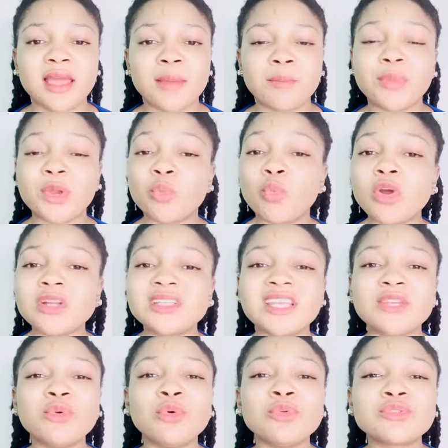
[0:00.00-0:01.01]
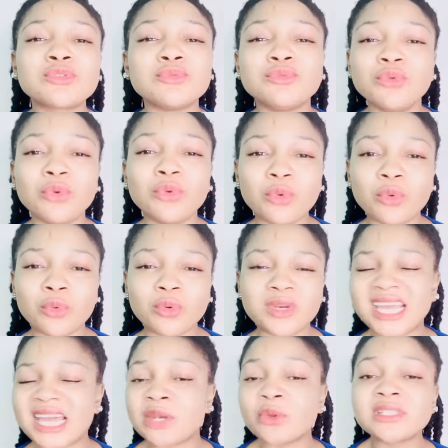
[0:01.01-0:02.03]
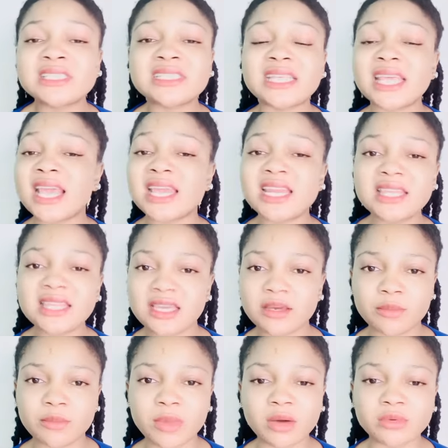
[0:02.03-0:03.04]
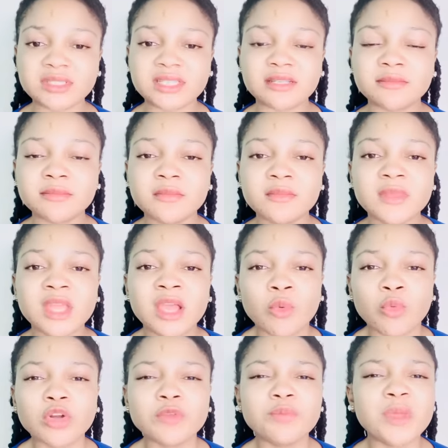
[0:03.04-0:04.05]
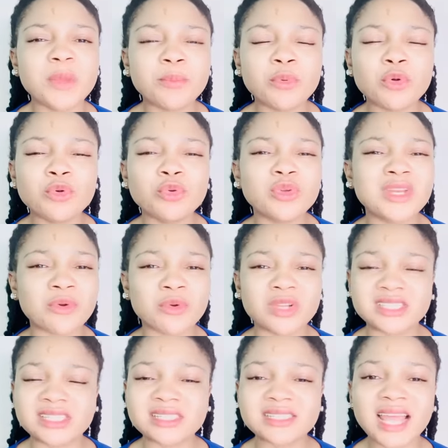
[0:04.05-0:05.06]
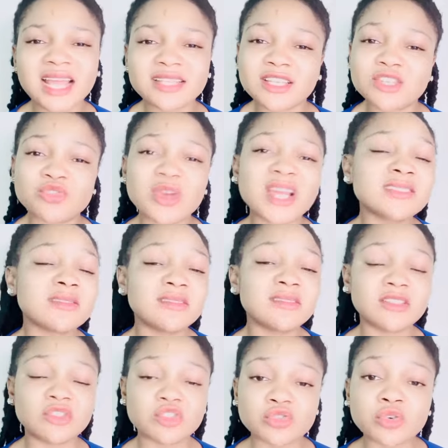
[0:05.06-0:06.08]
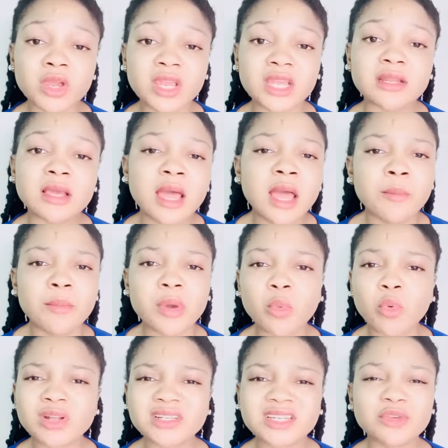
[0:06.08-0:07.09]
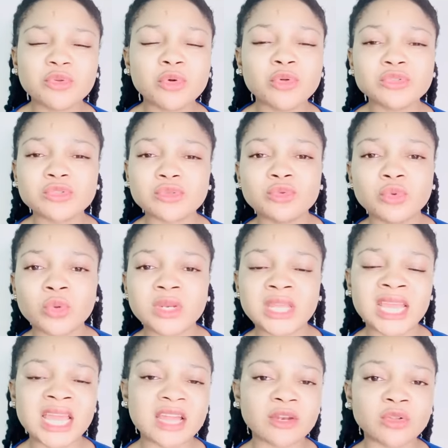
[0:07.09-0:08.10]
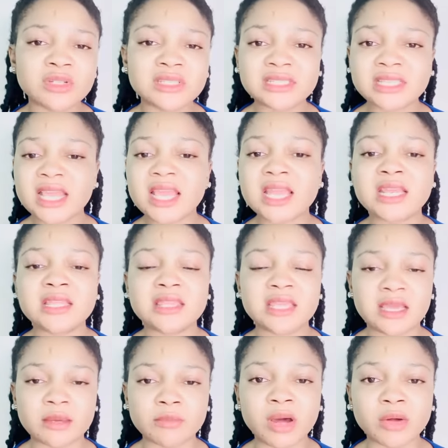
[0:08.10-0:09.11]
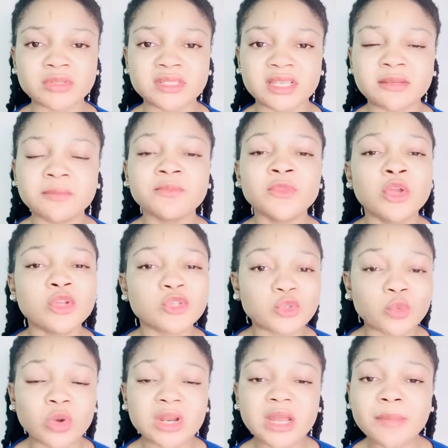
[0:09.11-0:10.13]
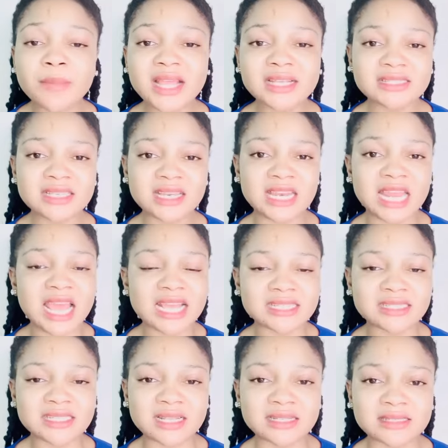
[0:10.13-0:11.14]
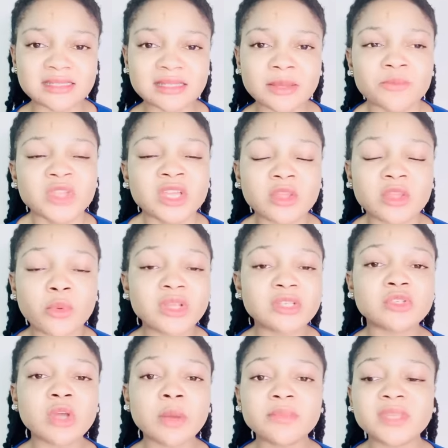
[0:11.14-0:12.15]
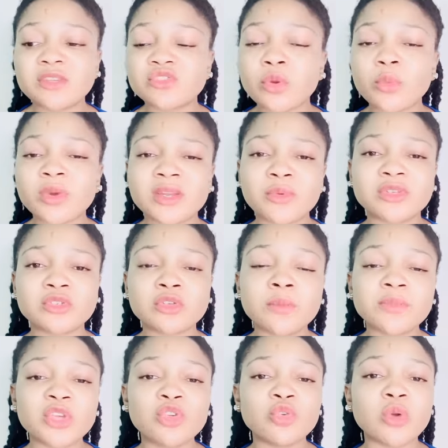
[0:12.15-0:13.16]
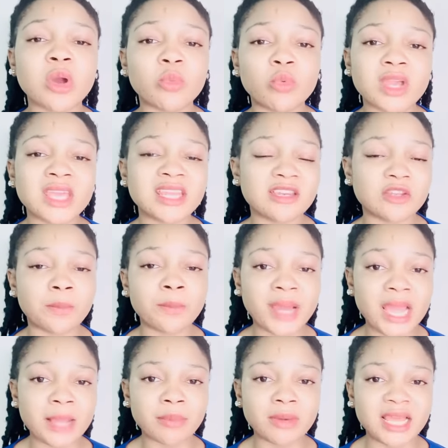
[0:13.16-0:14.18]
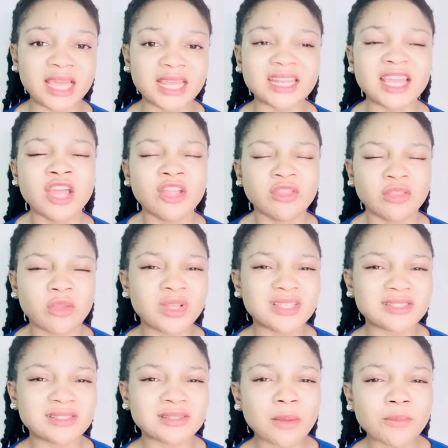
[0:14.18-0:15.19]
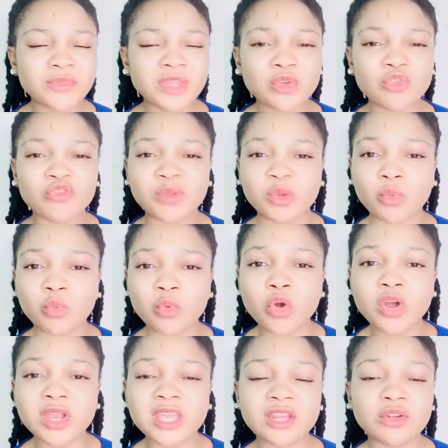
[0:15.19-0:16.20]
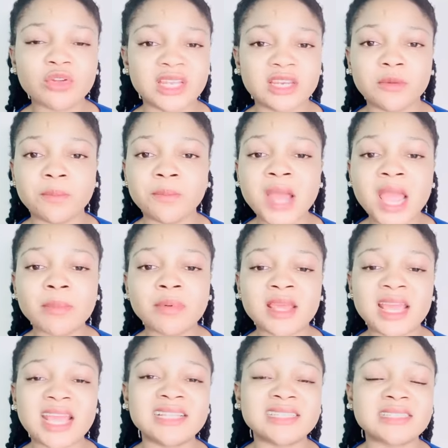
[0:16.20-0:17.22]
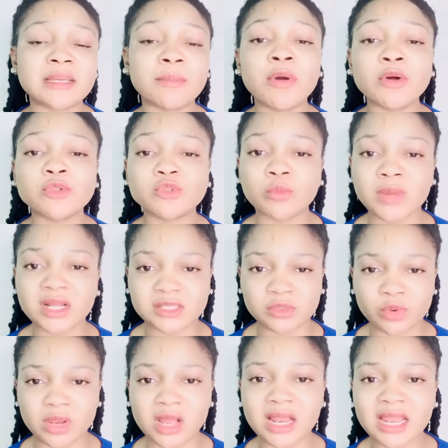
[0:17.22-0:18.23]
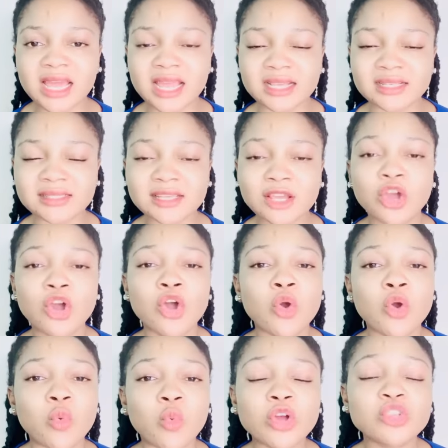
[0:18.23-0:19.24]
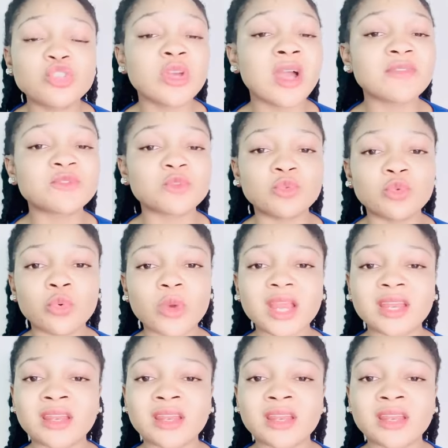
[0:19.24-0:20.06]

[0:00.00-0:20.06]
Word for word: But what they don't know, they cannot say anything about it. What people know, they criticize, they try to destroy it, but what they don't know, they cannot say anything about it. So, what am I saying in essence? There is something, someone, there is something you are working in the pipeline. There is something you've been working on in the pipeline and it's about to materialize. What you have to do right